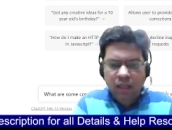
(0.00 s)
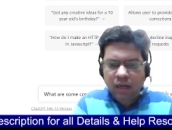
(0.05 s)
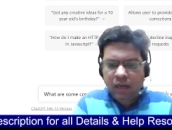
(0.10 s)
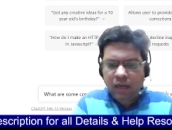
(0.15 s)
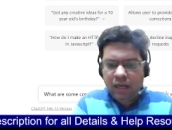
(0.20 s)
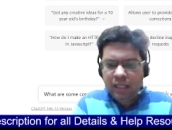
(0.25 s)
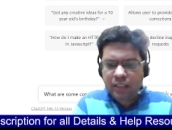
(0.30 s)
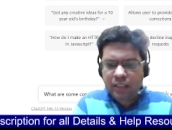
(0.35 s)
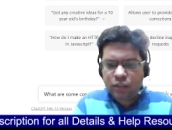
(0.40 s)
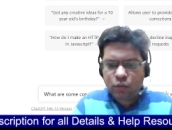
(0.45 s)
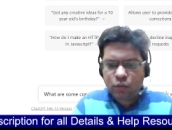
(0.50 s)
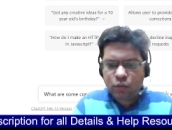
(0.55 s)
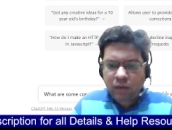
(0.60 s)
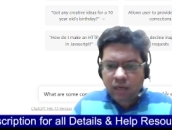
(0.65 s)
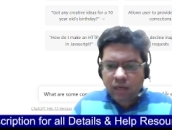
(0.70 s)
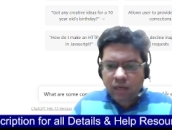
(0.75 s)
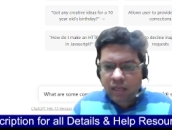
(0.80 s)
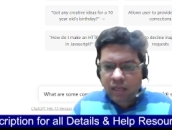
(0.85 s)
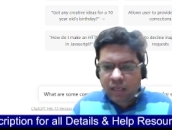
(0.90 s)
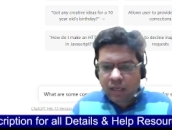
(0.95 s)
Let's
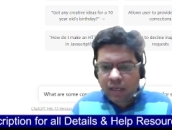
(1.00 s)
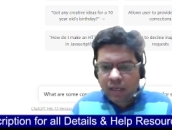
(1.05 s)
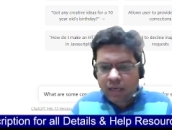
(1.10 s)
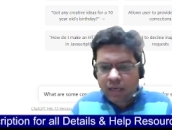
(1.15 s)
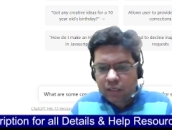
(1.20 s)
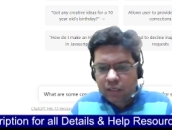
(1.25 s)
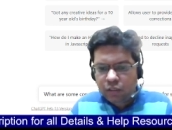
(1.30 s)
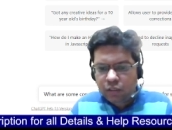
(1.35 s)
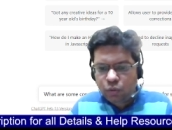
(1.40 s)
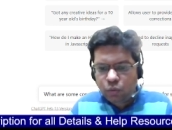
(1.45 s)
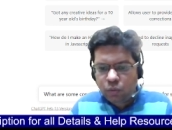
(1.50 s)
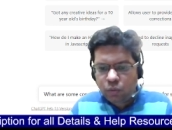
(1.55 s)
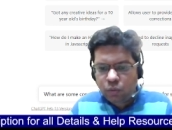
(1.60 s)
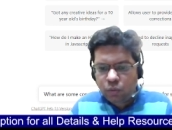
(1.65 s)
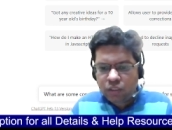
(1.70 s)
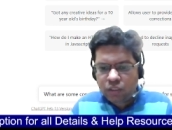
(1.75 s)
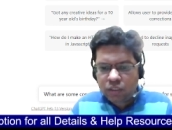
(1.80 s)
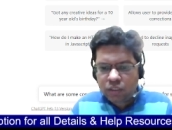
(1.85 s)
quickly get into it.